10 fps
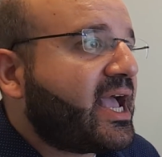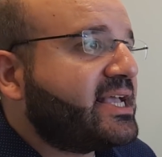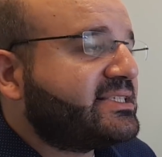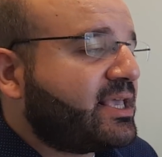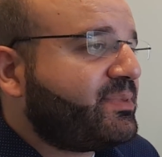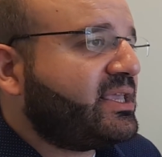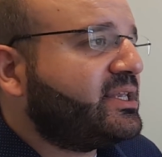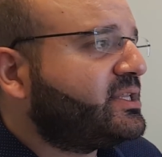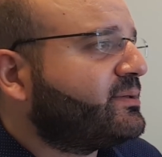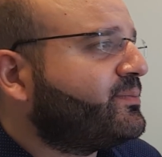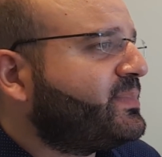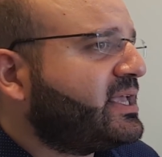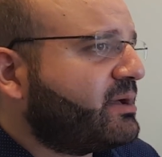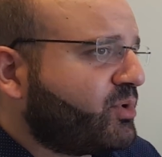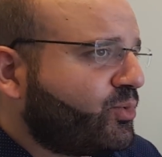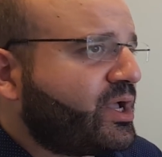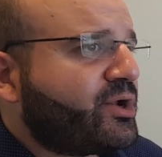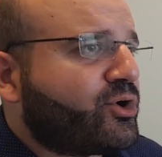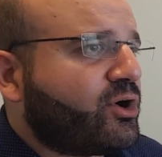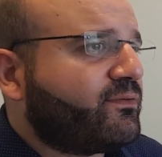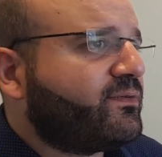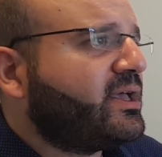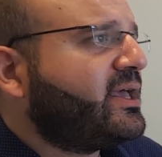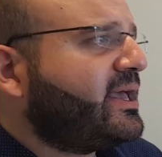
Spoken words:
as they begin to become aware of